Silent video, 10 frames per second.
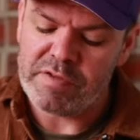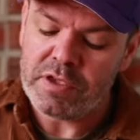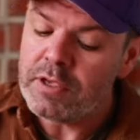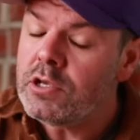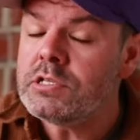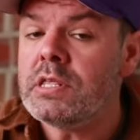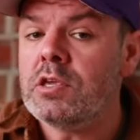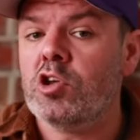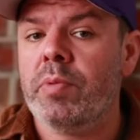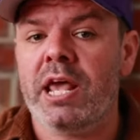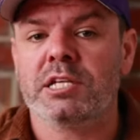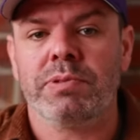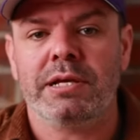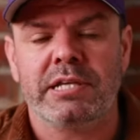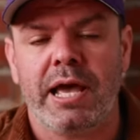If you're using the Humidex
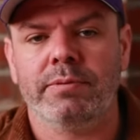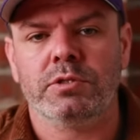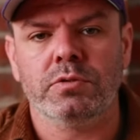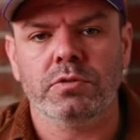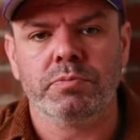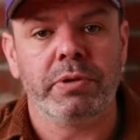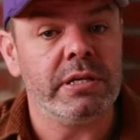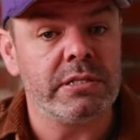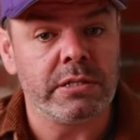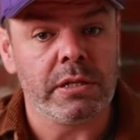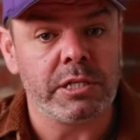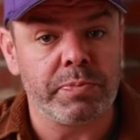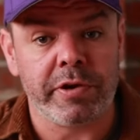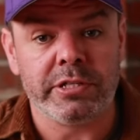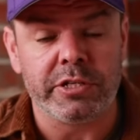Plus capsules, but you're still
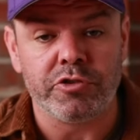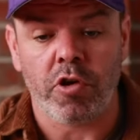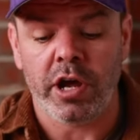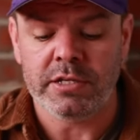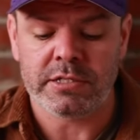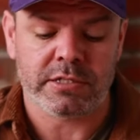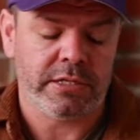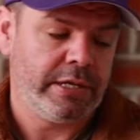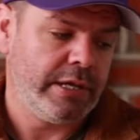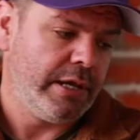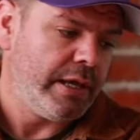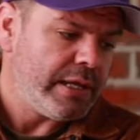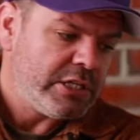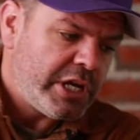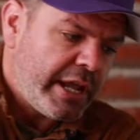experiencing dryness,
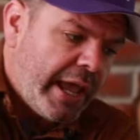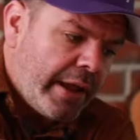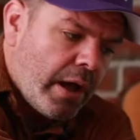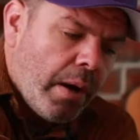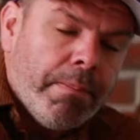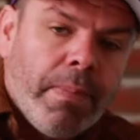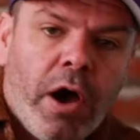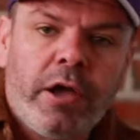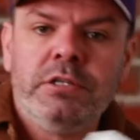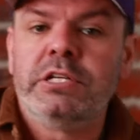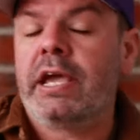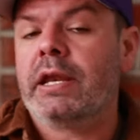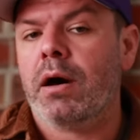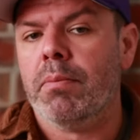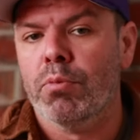then check out
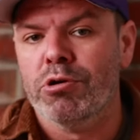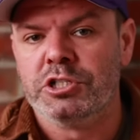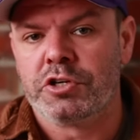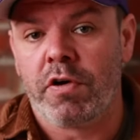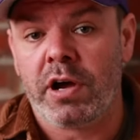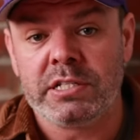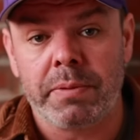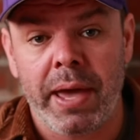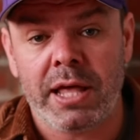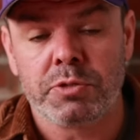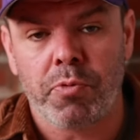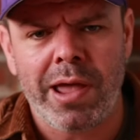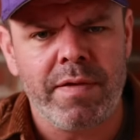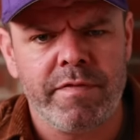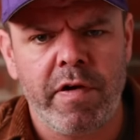Biotene Moisturizing Mouth
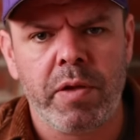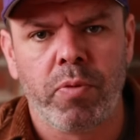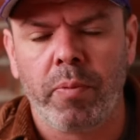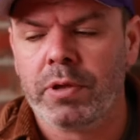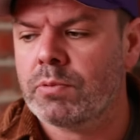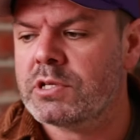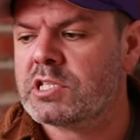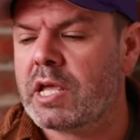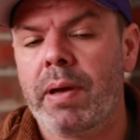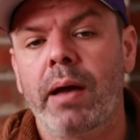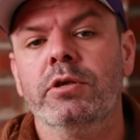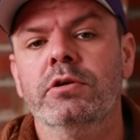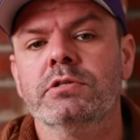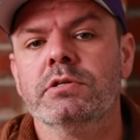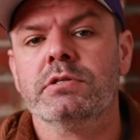Spray. Very popular with CPAP
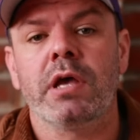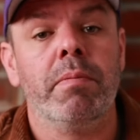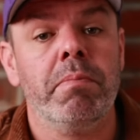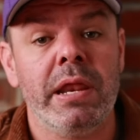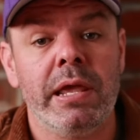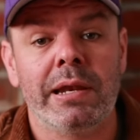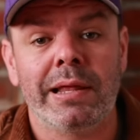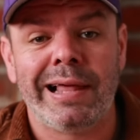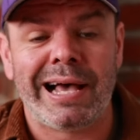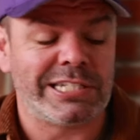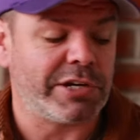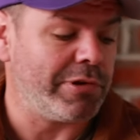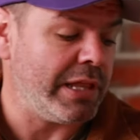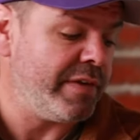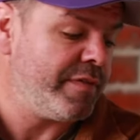users, immediate lasting
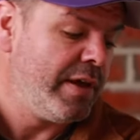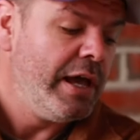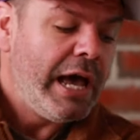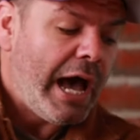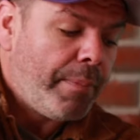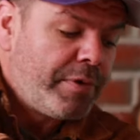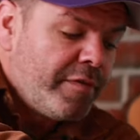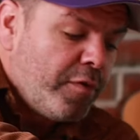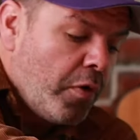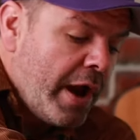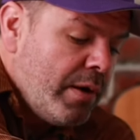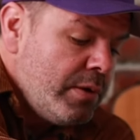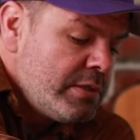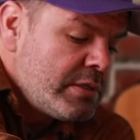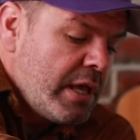relief up to 4
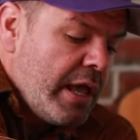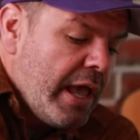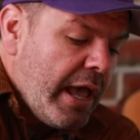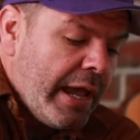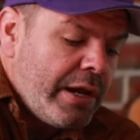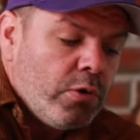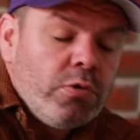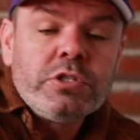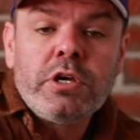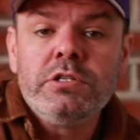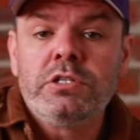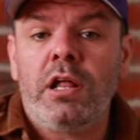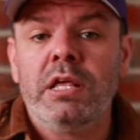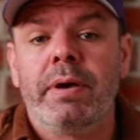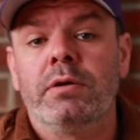hours, and also
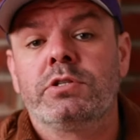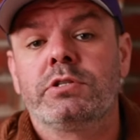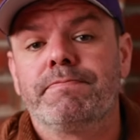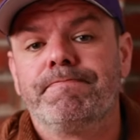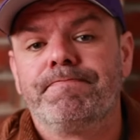Xylemelts.